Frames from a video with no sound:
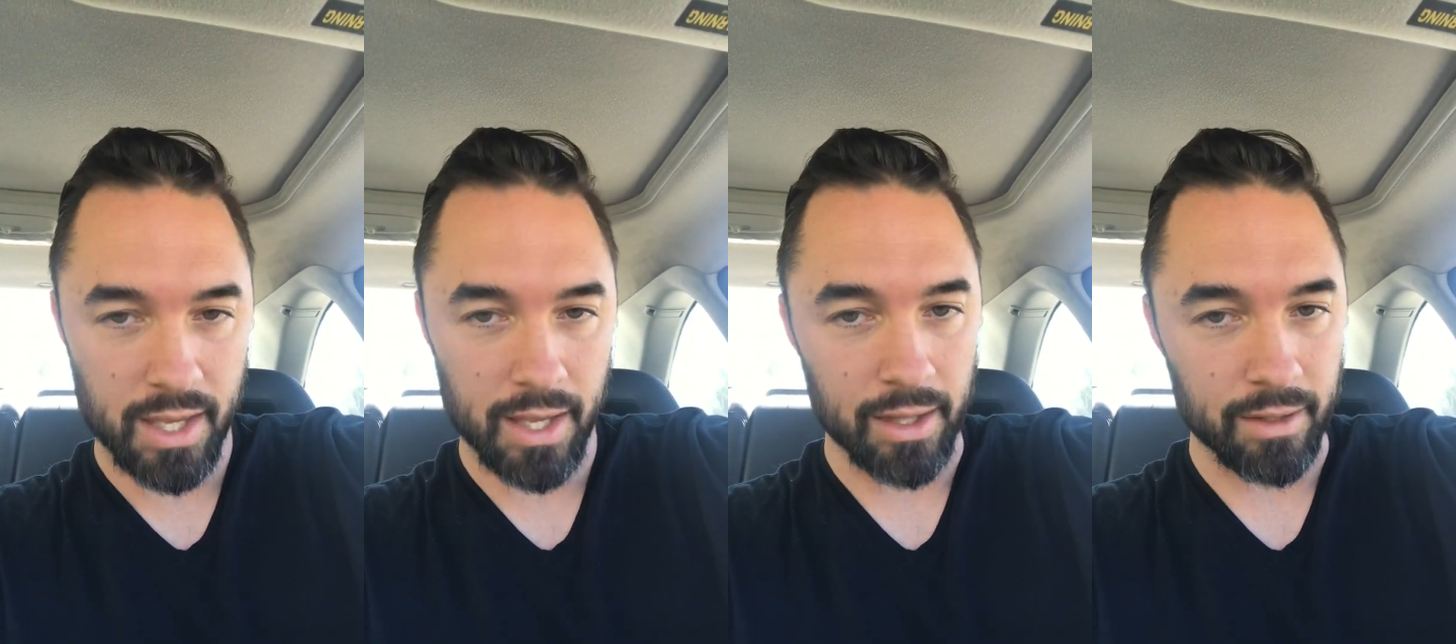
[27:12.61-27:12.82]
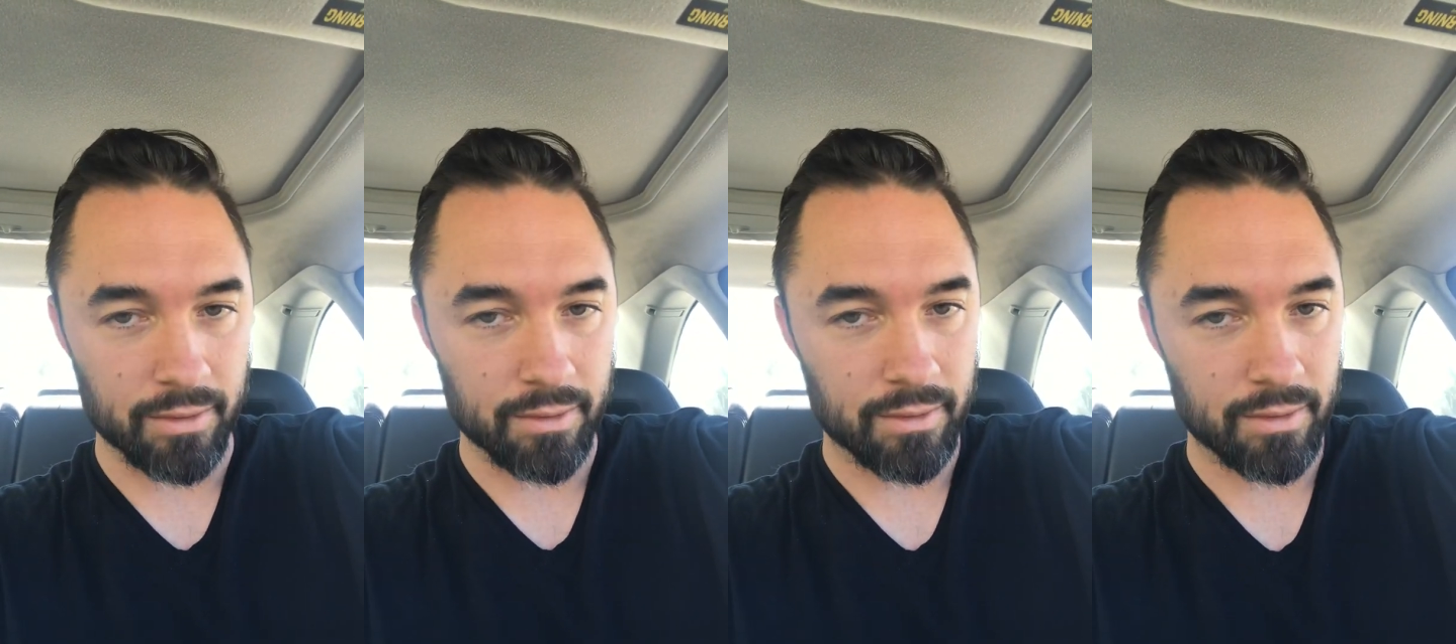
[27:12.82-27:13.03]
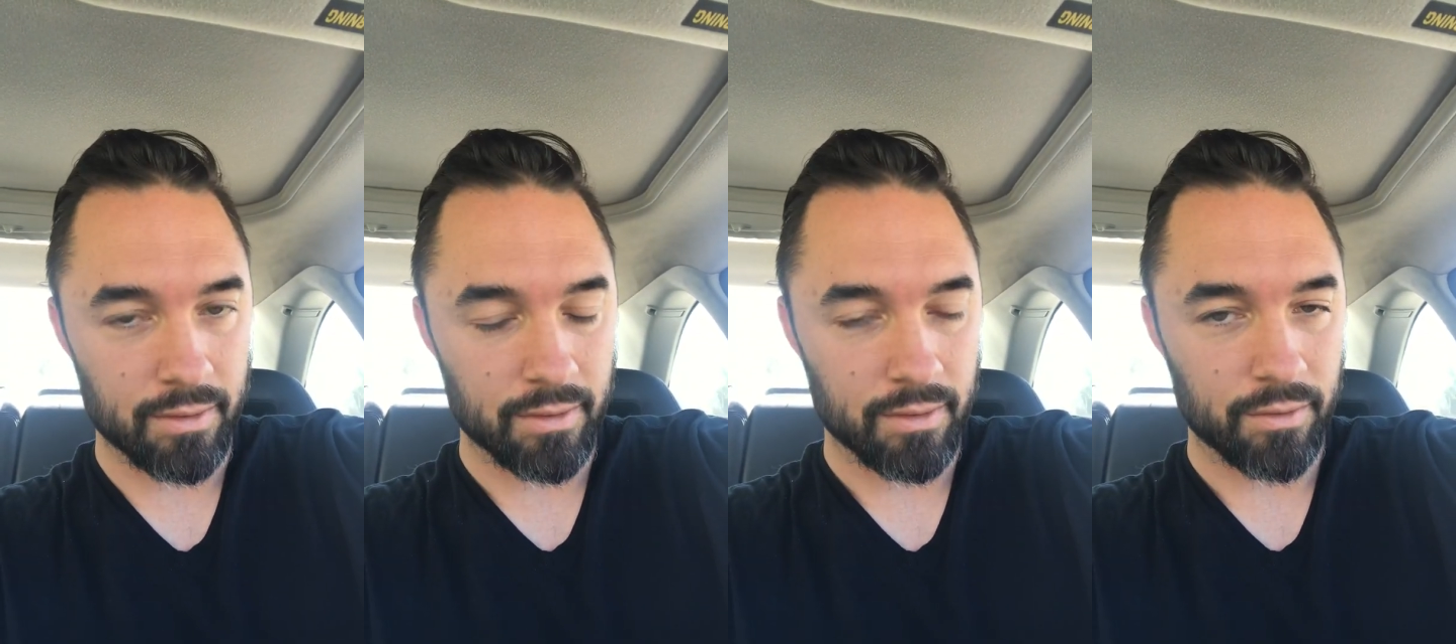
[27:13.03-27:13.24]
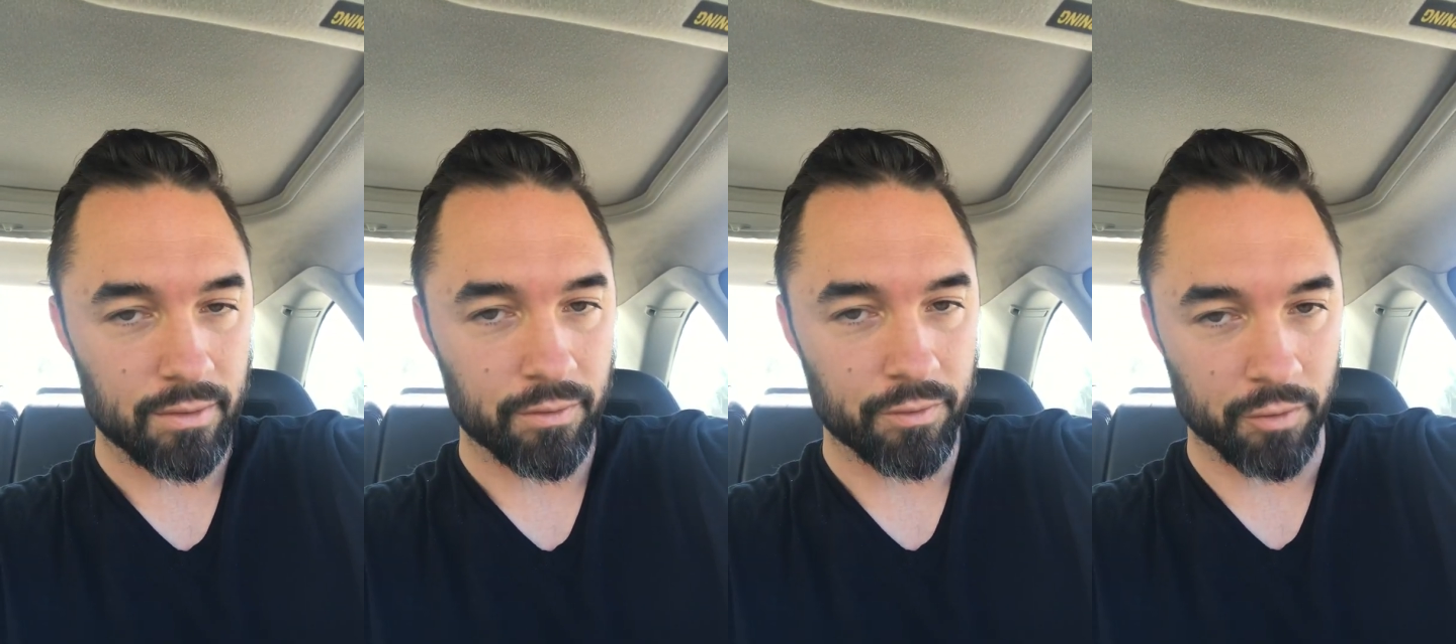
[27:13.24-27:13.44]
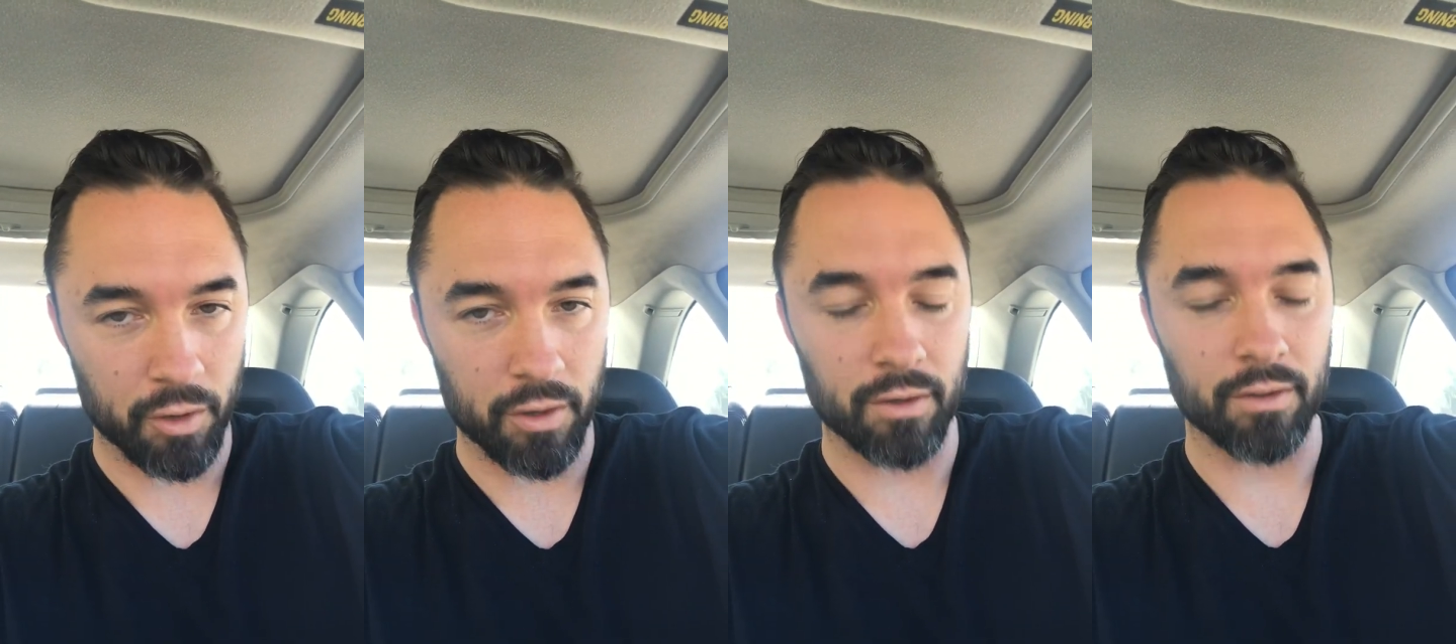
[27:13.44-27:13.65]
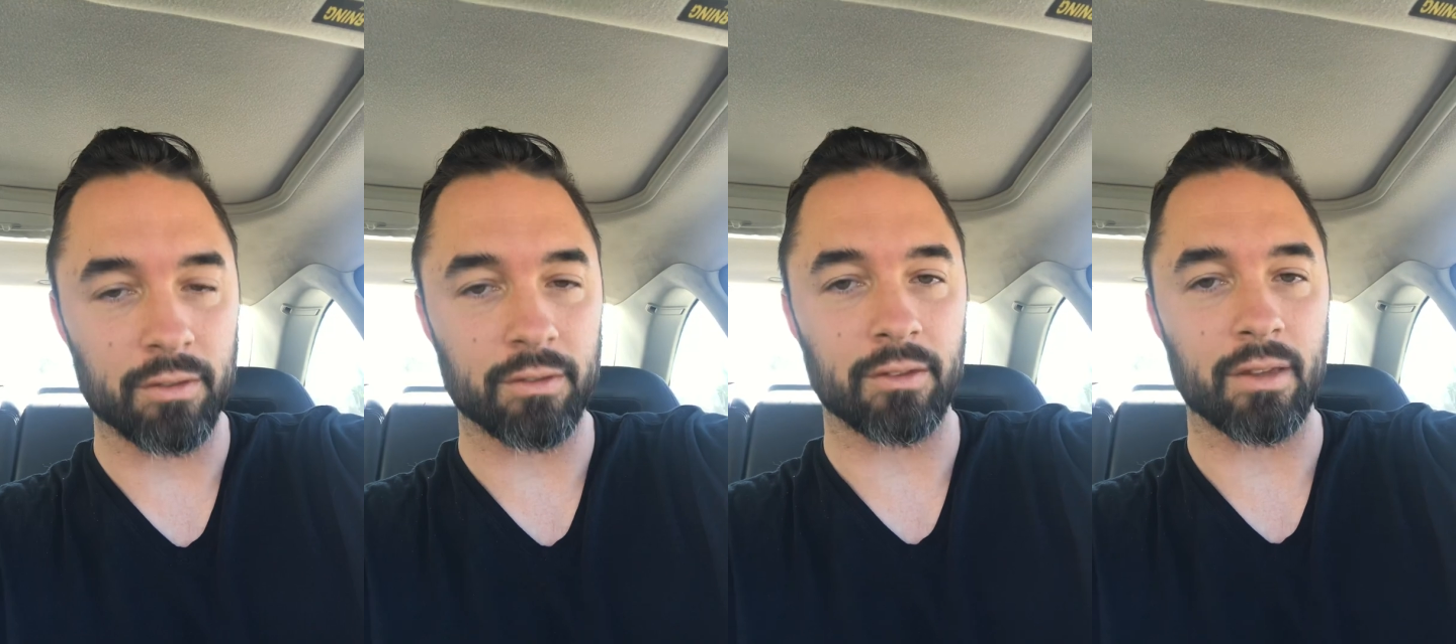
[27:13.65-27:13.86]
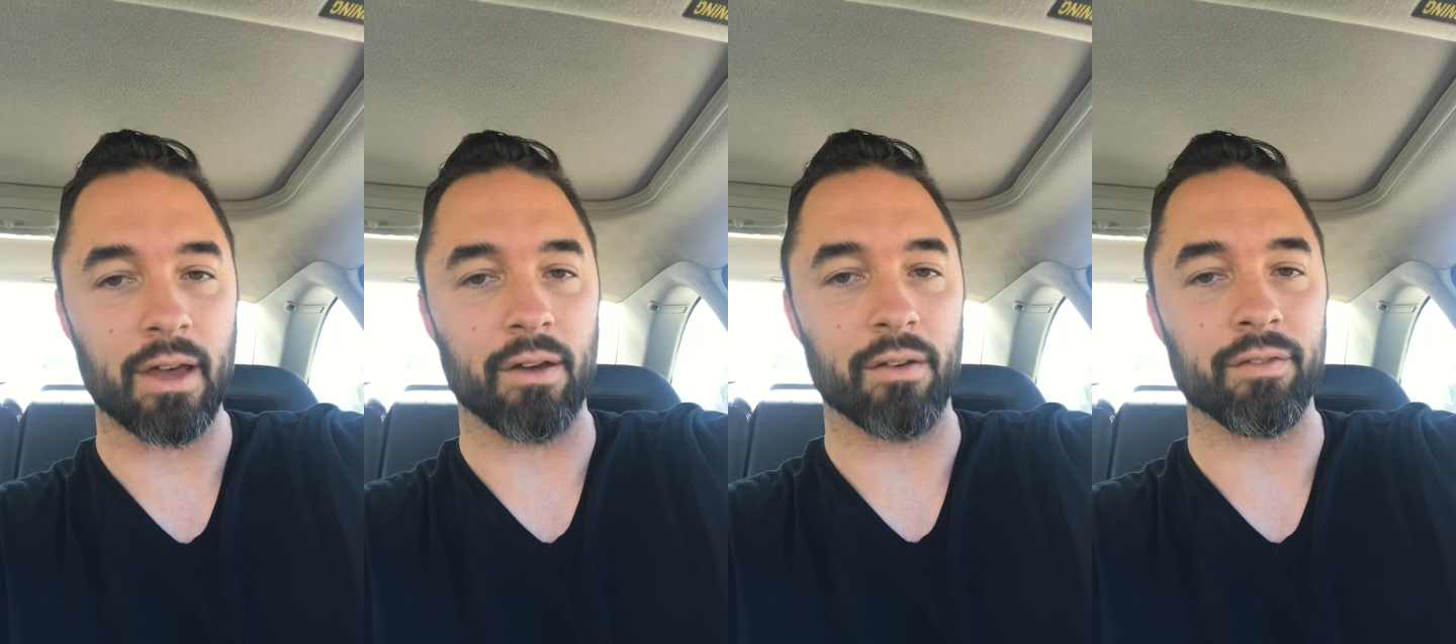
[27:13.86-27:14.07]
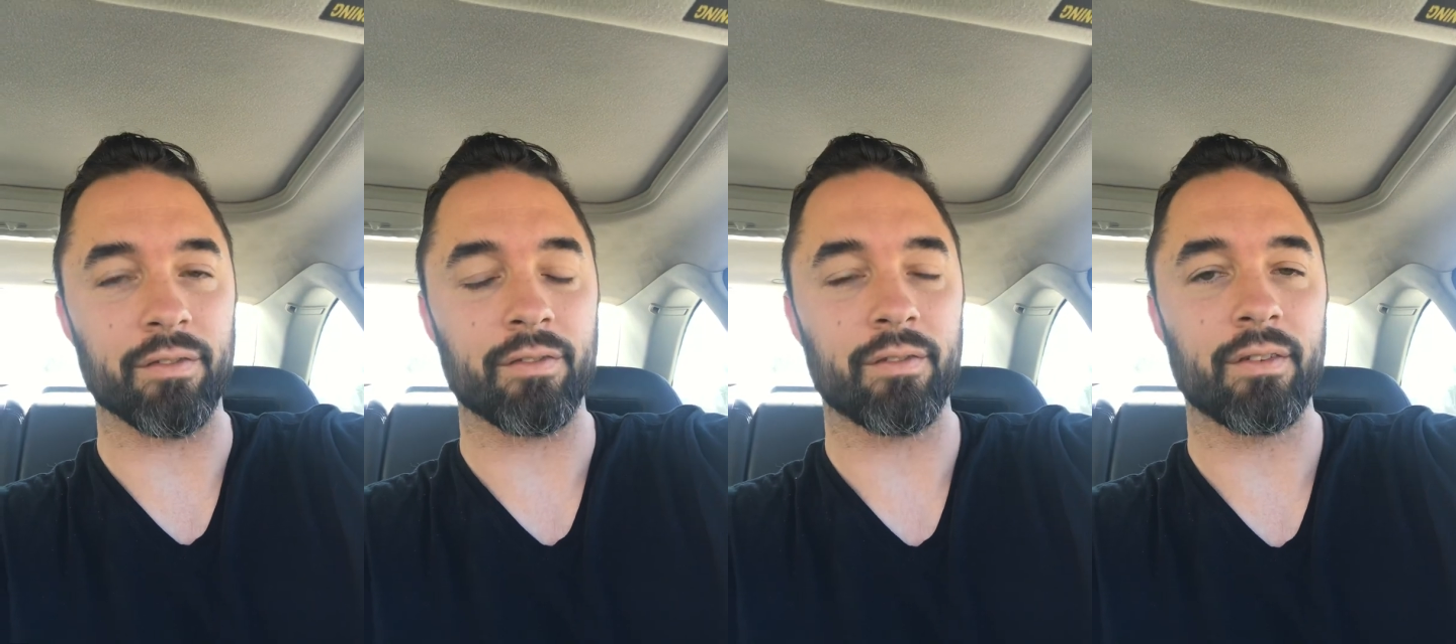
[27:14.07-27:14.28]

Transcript: it for yourself.